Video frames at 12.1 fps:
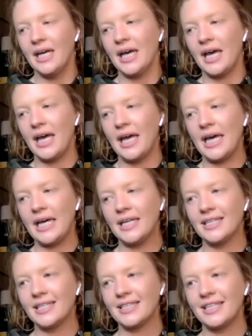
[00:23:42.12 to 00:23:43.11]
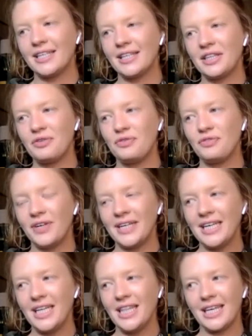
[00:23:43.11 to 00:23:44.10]
And the
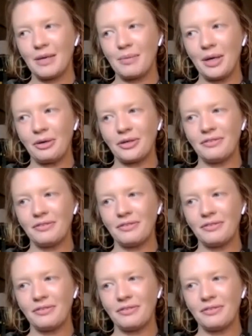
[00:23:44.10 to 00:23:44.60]
funny thing about